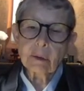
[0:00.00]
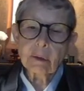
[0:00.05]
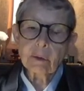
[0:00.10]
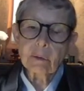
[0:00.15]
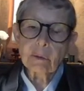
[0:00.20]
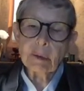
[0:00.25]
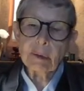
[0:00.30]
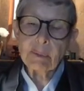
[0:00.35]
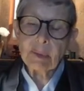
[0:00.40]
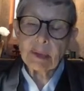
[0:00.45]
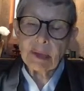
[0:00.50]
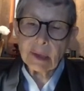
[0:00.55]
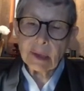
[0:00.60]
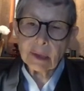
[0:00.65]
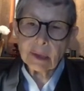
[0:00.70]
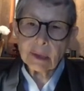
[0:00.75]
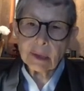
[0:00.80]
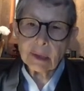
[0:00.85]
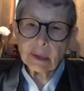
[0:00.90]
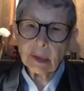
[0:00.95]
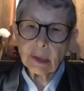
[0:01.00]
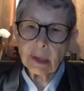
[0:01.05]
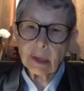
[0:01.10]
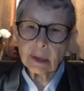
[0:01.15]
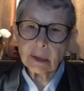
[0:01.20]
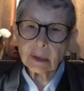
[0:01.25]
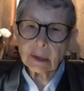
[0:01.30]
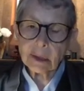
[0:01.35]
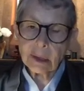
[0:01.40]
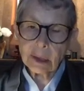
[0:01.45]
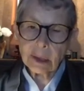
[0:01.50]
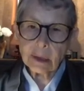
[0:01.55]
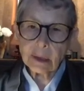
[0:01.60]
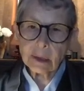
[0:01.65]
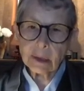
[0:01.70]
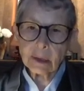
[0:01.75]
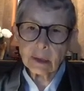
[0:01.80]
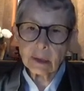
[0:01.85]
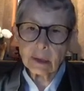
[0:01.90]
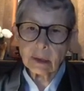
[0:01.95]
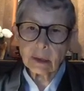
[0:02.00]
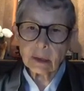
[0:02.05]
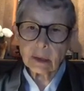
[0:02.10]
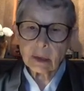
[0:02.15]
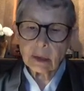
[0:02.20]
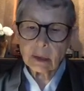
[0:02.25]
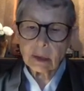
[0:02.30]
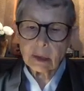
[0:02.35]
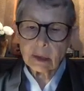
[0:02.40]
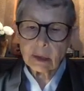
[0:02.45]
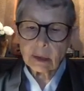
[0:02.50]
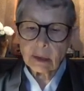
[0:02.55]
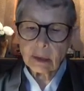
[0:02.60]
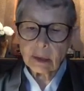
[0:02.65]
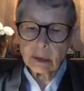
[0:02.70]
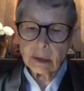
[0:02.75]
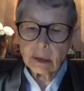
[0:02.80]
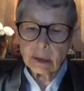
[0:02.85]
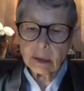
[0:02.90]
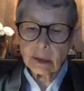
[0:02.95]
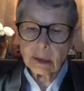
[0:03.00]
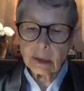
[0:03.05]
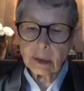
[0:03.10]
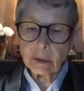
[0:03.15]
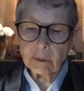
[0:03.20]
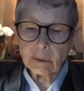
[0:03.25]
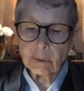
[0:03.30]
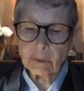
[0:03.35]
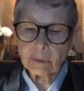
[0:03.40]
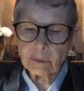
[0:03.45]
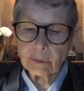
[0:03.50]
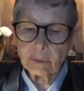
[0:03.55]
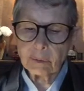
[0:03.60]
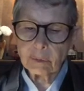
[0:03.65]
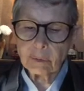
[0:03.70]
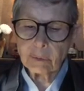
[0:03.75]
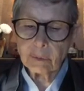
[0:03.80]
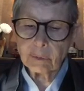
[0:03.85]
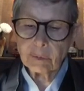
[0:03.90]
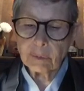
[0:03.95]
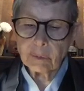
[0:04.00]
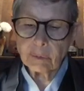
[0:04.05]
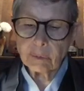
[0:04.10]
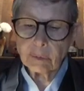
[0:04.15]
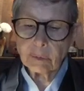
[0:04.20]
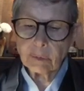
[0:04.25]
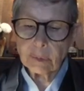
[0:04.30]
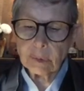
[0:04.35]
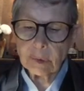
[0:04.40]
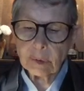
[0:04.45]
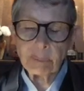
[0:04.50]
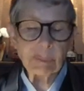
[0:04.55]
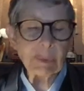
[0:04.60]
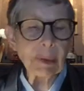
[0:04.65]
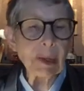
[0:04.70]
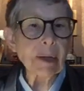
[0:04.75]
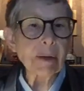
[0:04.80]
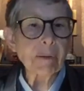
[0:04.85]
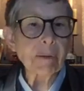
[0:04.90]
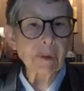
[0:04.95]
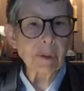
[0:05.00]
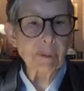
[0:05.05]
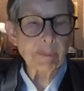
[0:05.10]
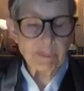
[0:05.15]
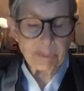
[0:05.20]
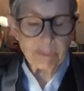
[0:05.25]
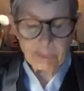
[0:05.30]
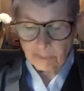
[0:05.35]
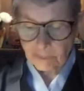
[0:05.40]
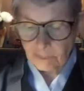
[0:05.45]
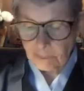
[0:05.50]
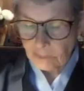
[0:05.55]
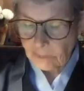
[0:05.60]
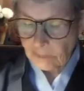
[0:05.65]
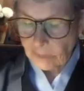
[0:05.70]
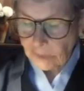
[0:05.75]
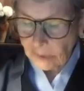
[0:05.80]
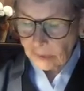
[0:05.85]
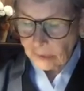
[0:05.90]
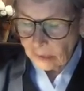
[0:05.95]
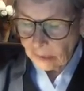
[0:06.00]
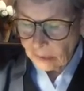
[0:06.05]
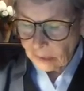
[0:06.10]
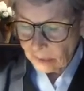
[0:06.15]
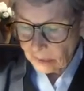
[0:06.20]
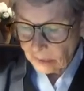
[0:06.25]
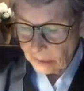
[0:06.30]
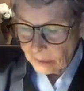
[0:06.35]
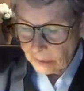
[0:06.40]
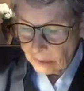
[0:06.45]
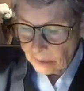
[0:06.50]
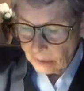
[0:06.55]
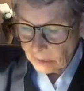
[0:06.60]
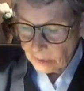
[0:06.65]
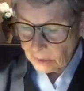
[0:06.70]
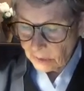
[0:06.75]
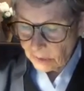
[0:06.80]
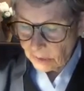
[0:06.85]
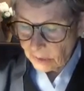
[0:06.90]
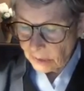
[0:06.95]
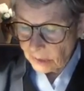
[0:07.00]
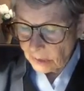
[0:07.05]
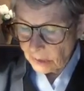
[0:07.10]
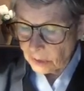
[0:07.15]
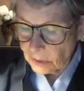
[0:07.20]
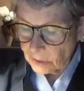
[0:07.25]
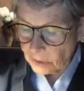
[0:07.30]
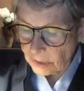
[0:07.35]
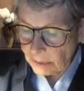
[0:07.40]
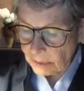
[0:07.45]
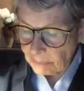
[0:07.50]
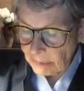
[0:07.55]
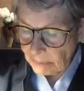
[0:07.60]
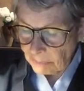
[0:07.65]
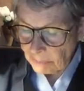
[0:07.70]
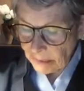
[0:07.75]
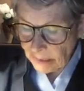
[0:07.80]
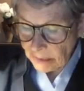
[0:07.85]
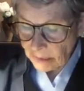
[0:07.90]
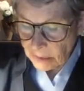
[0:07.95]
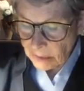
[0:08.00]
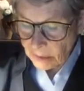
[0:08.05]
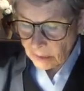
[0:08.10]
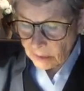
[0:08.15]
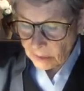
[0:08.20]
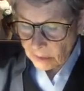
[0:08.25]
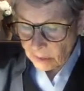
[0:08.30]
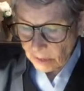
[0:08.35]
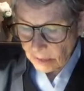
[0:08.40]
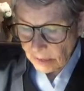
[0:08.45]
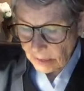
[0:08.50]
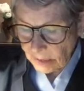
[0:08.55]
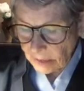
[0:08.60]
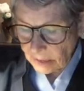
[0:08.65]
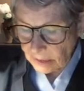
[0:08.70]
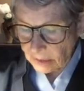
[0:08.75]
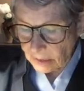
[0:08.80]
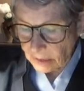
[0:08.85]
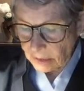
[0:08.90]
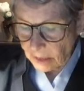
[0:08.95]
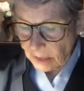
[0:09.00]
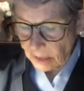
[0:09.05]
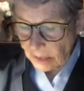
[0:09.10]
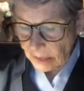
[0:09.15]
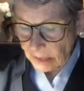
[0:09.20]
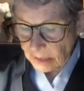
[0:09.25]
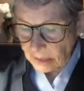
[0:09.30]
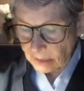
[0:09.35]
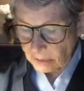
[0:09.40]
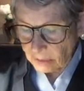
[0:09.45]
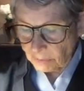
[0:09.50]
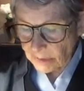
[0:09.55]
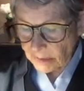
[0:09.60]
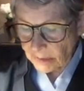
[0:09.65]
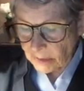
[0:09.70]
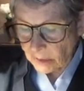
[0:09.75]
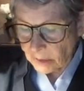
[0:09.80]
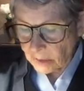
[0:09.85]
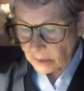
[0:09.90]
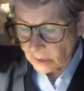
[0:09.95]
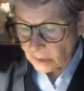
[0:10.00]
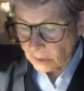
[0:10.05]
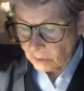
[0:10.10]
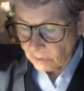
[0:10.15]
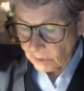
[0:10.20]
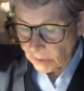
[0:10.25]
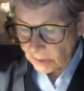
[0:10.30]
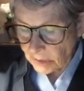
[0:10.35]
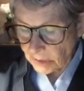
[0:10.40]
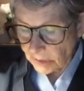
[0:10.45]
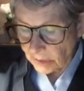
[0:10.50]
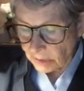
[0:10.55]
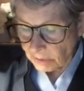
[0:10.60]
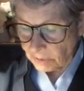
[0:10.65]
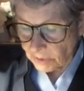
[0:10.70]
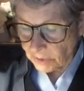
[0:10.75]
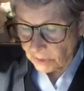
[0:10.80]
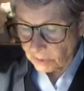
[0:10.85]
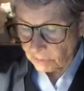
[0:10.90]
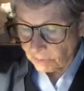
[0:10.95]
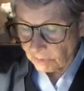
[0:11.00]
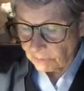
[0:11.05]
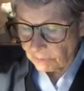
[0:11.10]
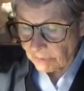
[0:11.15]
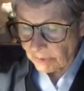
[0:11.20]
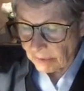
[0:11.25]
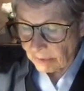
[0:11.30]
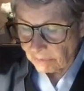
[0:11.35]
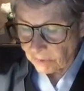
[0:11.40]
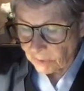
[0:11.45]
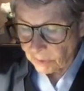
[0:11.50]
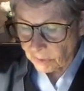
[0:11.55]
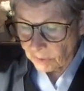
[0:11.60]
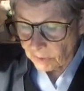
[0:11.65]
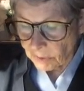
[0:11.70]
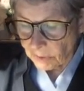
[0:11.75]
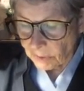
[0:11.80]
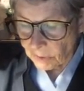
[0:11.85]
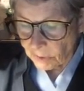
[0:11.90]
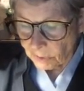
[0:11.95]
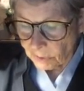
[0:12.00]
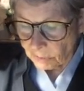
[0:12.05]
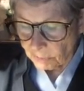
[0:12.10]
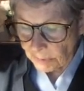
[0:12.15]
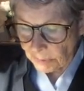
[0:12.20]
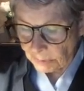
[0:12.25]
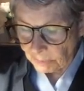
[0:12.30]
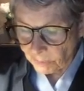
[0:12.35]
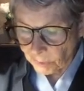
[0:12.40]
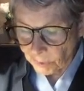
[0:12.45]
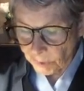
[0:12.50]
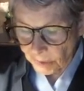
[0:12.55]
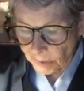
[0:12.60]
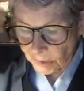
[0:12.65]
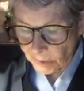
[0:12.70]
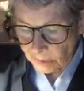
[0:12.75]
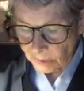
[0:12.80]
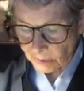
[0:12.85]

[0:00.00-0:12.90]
we begin to get a sense of the play of them. She continues, something begins to dawn on us, and we start to know ourselves as we've never known before.